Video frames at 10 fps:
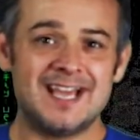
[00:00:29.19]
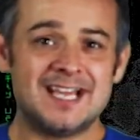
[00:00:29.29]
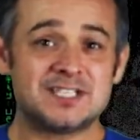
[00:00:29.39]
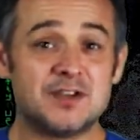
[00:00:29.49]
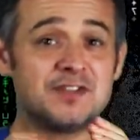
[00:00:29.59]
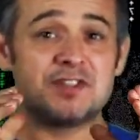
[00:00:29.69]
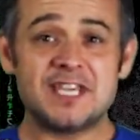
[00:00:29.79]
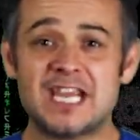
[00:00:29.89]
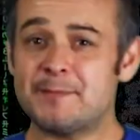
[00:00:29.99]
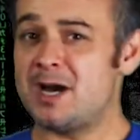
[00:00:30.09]
So if you
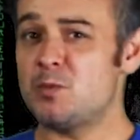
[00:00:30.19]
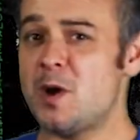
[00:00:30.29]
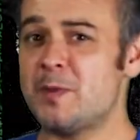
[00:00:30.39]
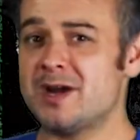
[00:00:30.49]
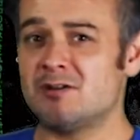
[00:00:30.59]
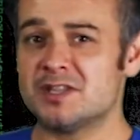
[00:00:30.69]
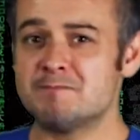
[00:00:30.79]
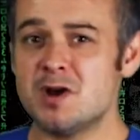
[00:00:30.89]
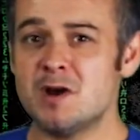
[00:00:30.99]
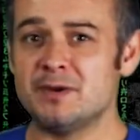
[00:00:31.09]
think about where we are at the
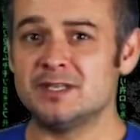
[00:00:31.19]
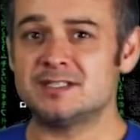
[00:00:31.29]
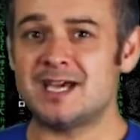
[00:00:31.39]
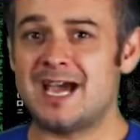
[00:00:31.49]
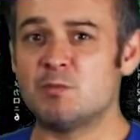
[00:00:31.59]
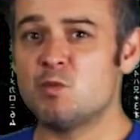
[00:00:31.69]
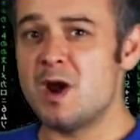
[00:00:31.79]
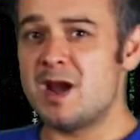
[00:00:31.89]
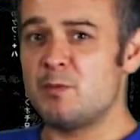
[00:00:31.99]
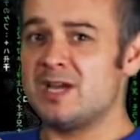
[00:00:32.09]
moment and
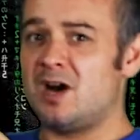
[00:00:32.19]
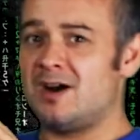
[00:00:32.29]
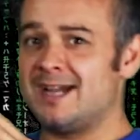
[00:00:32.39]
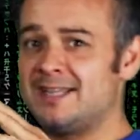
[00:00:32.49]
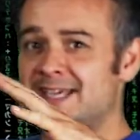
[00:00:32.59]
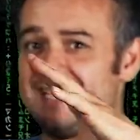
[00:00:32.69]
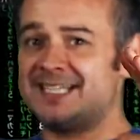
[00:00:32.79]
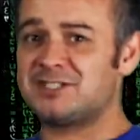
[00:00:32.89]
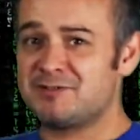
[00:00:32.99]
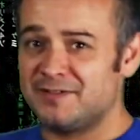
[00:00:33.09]
where we are in the
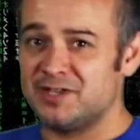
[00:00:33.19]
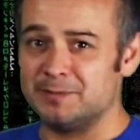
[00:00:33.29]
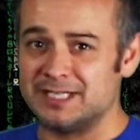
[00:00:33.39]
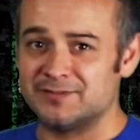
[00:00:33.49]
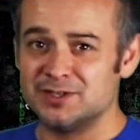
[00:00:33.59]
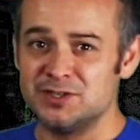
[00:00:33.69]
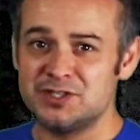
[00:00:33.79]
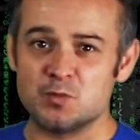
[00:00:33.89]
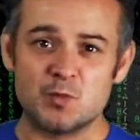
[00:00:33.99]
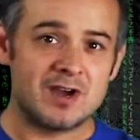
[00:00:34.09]
history of human
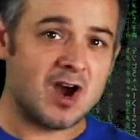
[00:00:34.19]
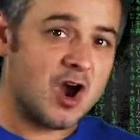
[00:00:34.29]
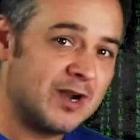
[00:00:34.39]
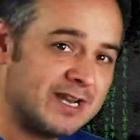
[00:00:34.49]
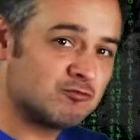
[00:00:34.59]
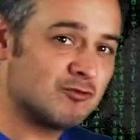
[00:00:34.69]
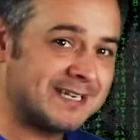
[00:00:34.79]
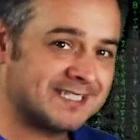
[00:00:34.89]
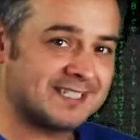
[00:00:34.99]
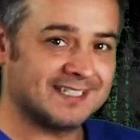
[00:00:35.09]
evolution, we are only
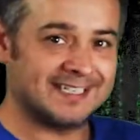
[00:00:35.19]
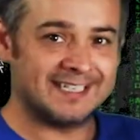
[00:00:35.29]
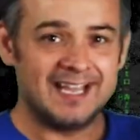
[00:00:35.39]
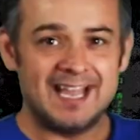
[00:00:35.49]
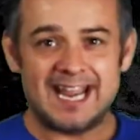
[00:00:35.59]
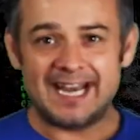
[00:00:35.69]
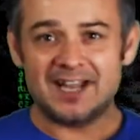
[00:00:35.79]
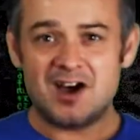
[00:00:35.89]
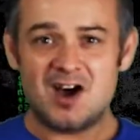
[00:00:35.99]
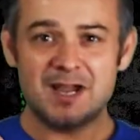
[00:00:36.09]
recently in a
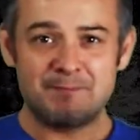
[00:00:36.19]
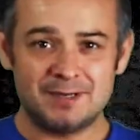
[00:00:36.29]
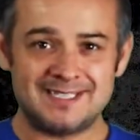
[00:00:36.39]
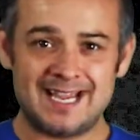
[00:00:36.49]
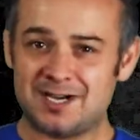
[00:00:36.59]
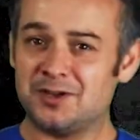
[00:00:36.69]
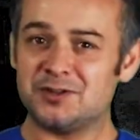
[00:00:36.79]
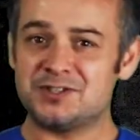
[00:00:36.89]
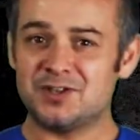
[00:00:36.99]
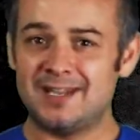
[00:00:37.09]
hyper
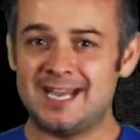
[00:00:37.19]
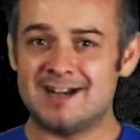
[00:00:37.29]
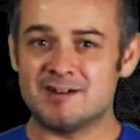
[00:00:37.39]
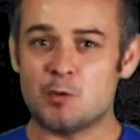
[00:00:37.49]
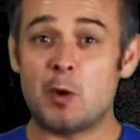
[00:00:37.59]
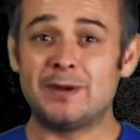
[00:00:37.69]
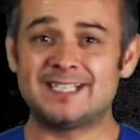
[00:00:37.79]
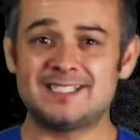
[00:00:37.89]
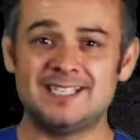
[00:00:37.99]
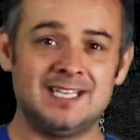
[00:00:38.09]
technological era where we
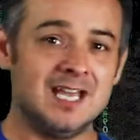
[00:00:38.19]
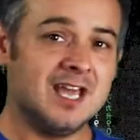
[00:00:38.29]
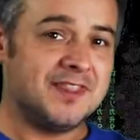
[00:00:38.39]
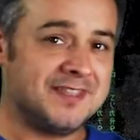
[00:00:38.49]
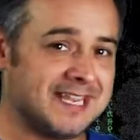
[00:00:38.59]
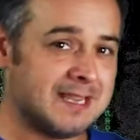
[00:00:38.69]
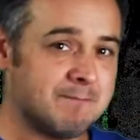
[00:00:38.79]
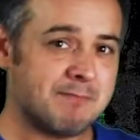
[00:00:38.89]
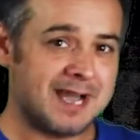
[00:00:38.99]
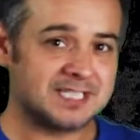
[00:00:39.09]
see the
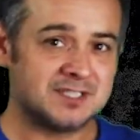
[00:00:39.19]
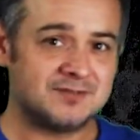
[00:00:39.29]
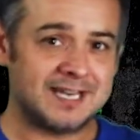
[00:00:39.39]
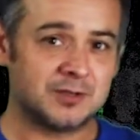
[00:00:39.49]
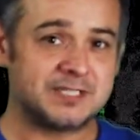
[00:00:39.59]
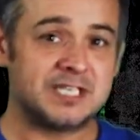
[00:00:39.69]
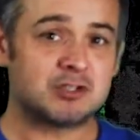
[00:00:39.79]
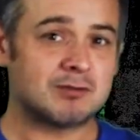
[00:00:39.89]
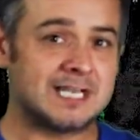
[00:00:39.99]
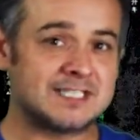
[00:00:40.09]
impacts of technology
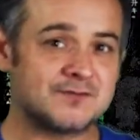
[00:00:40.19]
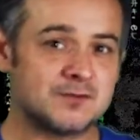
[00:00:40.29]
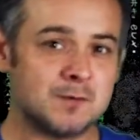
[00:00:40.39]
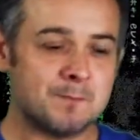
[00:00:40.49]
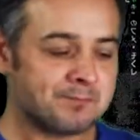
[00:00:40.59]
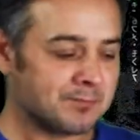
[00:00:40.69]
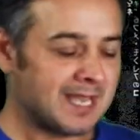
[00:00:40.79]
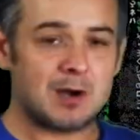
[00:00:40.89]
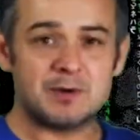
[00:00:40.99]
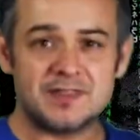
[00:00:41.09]
transform
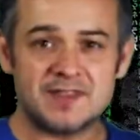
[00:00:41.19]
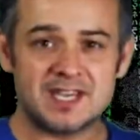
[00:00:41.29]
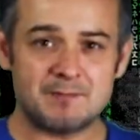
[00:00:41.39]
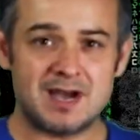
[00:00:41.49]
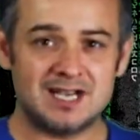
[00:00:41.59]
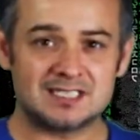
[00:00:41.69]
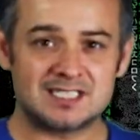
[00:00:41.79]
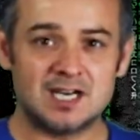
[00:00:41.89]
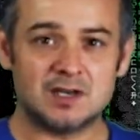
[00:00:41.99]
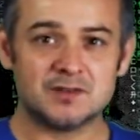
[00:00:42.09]
how we think about
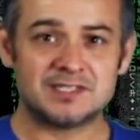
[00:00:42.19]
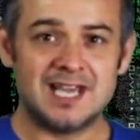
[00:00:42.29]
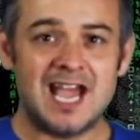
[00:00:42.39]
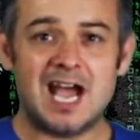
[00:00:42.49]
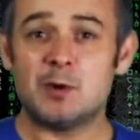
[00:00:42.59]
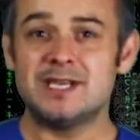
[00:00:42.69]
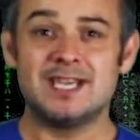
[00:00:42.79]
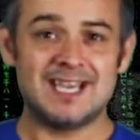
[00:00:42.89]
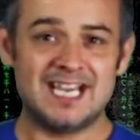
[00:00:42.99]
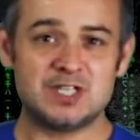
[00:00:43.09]
ourselves, how we
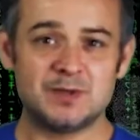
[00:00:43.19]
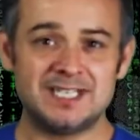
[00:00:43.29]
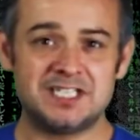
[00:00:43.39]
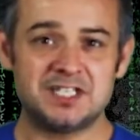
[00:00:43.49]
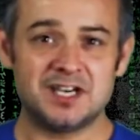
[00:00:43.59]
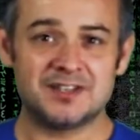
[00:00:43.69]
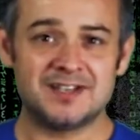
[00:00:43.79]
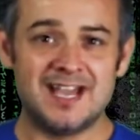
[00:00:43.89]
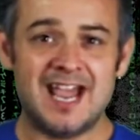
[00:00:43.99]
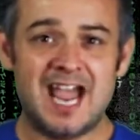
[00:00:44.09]
engage with each
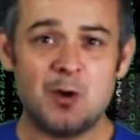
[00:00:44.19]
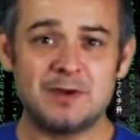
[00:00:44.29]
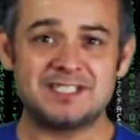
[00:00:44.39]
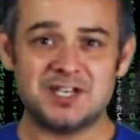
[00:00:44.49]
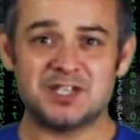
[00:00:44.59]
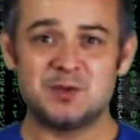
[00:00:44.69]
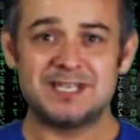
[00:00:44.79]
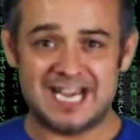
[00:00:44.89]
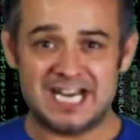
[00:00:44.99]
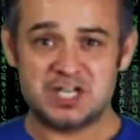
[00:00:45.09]
other, how we start to
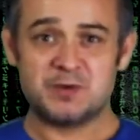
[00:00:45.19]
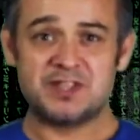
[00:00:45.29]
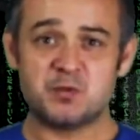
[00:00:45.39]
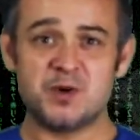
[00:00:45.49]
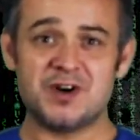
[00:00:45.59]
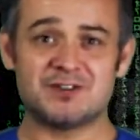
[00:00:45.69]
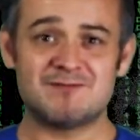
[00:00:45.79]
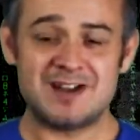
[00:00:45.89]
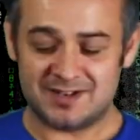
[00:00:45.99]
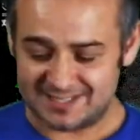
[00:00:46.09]
engage with the world
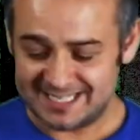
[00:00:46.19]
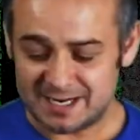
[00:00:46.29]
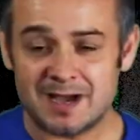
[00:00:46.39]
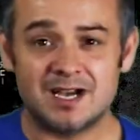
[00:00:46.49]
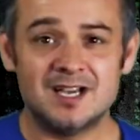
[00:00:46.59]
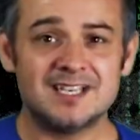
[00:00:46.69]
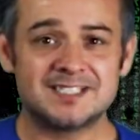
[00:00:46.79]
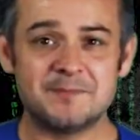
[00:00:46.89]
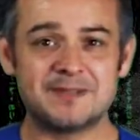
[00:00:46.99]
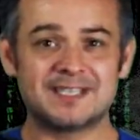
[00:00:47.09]
around us. Think about
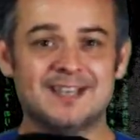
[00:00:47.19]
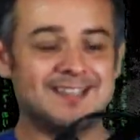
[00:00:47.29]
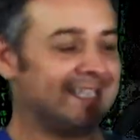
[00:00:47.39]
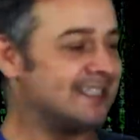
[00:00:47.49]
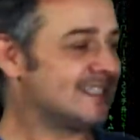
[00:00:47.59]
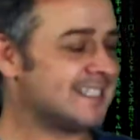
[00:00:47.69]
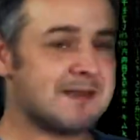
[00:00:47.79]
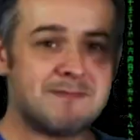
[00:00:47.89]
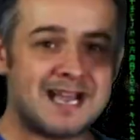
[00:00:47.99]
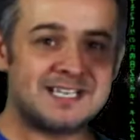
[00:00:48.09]
something like this.
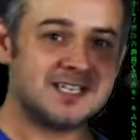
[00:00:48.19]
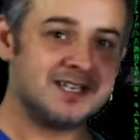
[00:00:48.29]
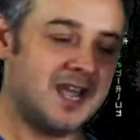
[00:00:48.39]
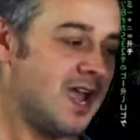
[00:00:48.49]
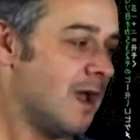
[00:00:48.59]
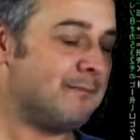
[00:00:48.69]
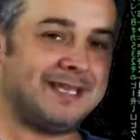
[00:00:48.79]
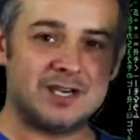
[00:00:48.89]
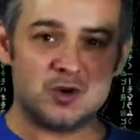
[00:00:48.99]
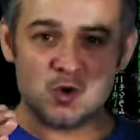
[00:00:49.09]
Imagine
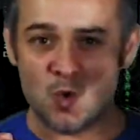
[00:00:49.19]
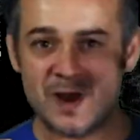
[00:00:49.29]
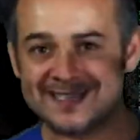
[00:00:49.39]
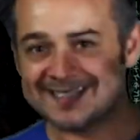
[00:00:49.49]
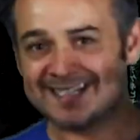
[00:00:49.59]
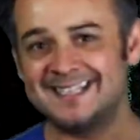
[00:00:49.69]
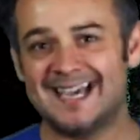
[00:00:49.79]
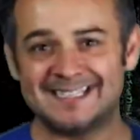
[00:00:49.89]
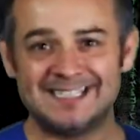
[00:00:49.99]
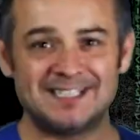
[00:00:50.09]
being always
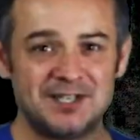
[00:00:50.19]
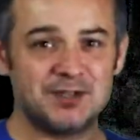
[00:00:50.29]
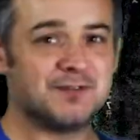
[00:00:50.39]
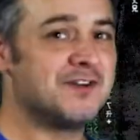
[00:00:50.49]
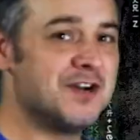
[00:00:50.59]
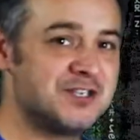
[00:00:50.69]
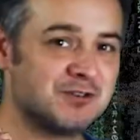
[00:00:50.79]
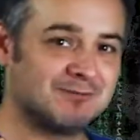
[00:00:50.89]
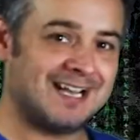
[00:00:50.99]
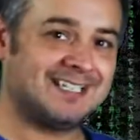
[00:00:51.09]
connected to your
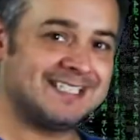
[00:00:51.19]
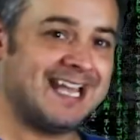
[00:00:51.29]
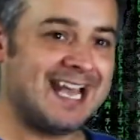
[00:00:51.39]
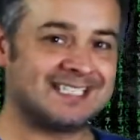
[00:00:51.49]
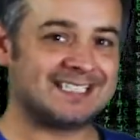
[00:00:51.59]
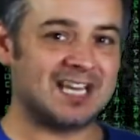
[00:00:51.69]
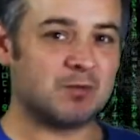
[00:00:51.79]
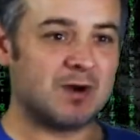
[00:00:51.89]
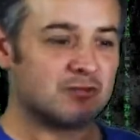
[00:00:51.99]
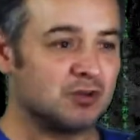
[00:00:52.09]
virtual reality headset
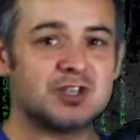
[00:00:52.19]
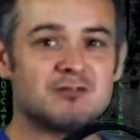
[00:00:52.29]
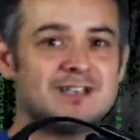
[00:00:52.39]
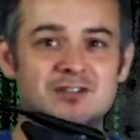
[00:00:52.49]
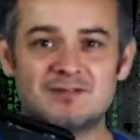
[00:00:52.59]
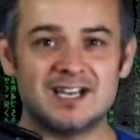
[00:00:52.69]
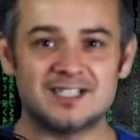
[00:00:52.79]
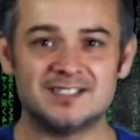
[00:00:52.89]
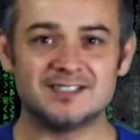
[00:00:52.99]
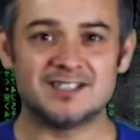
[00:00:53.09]
where all your
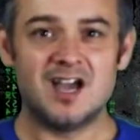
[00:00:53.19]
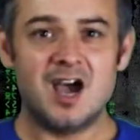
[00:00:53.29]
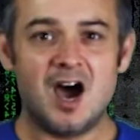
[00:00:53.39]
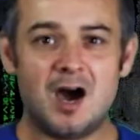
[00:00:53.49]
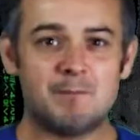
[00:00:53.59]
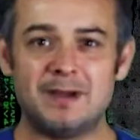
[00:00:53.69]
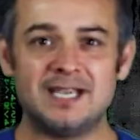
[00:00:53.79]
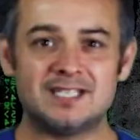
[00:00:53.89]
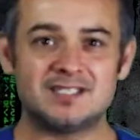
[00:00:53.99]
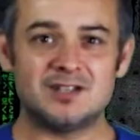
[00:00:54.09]
interactions are
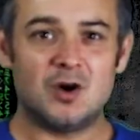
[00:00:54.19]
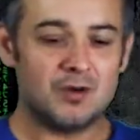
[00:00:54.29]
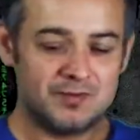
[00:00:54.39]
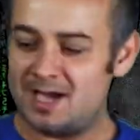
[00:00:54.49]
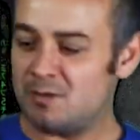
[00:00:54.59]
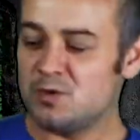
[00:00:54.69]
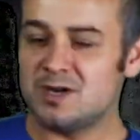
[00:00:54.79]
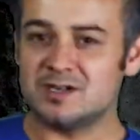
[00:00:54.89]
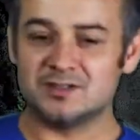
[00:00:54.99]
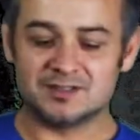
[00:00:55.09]
based on that
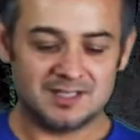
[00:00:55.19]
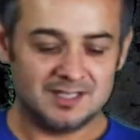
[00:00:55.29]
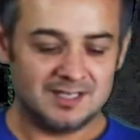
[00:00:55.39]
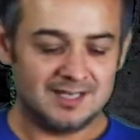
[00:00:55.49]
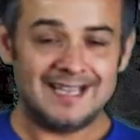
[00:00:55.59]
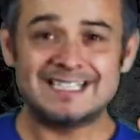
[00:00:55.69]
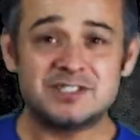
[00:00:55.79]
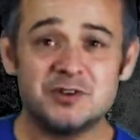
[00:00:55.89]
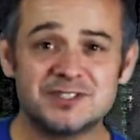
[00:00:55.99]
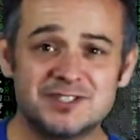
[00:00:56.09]
world it's
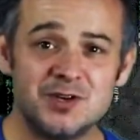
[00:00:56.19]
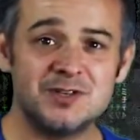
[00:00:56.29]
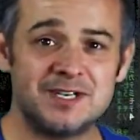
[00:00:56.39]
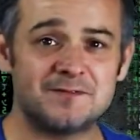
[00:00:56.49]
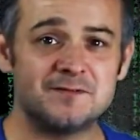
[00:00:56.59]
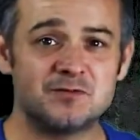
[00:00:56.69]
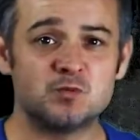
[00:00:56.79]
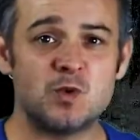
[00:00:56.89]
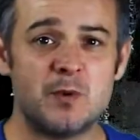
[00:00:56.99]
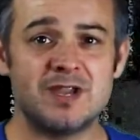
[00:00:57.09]
not so different
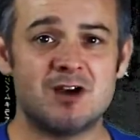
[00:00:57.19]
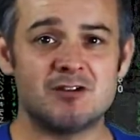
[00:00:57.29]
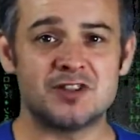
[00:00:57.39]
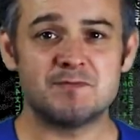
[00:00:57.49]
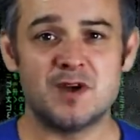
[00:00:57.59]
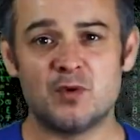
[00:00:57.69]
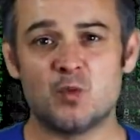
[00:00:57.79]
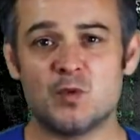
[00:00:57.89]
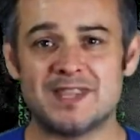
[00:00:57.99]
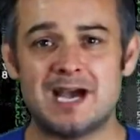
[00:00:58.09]
from where we are at the
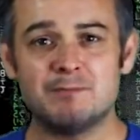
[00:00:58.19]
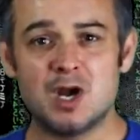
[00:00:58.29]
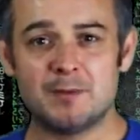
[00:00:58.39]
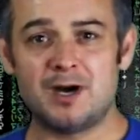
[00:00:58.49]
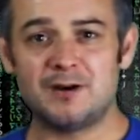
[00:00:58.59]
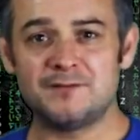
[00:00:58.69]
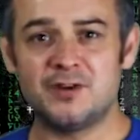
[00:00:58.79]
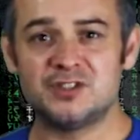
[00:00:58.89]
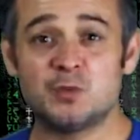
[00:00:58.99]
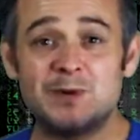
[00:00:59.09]
moment with our mobile
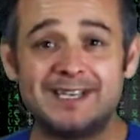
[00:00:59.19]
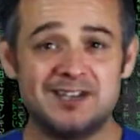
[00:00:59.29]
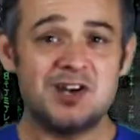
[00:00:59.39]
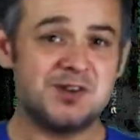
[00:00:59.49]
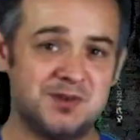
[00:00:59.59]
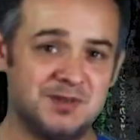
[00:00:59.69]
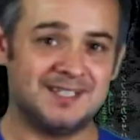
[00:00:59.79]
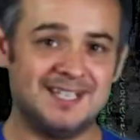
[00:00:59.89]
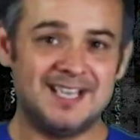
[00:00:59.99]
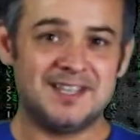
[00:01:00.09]
phones. And we know
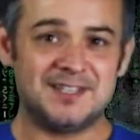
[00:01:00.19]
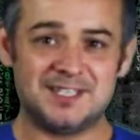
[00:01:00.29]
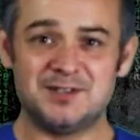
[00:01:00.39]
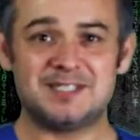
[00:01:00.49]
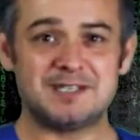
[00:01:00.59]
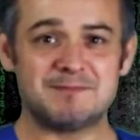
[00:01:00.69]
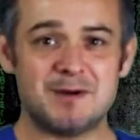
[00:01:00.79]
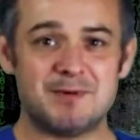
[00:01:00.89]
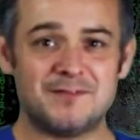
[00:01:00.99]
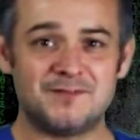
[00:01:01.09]
that using
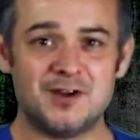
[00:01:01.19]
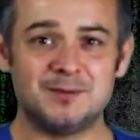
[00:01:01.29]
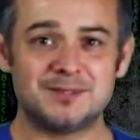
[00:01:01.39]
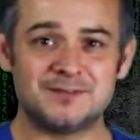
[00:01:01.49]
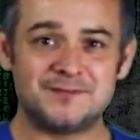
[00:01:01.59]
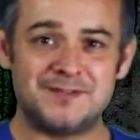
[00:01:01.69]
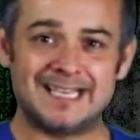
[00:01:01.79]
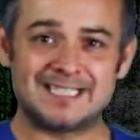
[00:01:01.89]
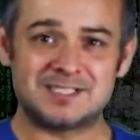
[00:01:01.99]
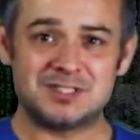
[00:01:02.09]
mobile phones
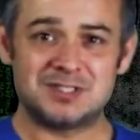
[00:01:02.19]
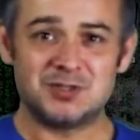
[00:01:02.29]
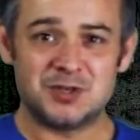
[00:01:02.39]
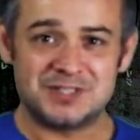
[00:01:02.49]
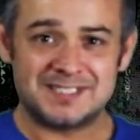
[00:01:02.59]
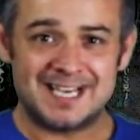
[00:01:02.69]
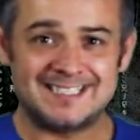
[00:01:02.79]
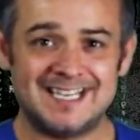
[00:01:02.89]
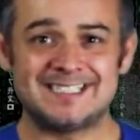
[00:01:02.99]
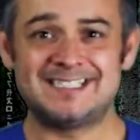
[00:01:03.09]
affects not just our
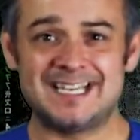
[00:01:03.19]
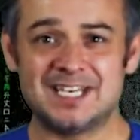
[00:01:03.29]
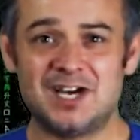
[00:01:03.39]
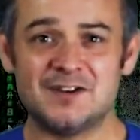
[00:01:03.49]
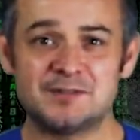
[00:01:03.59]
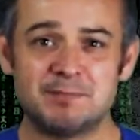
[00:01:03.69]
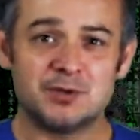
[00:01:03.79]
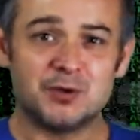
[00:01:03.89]
day to day lives, but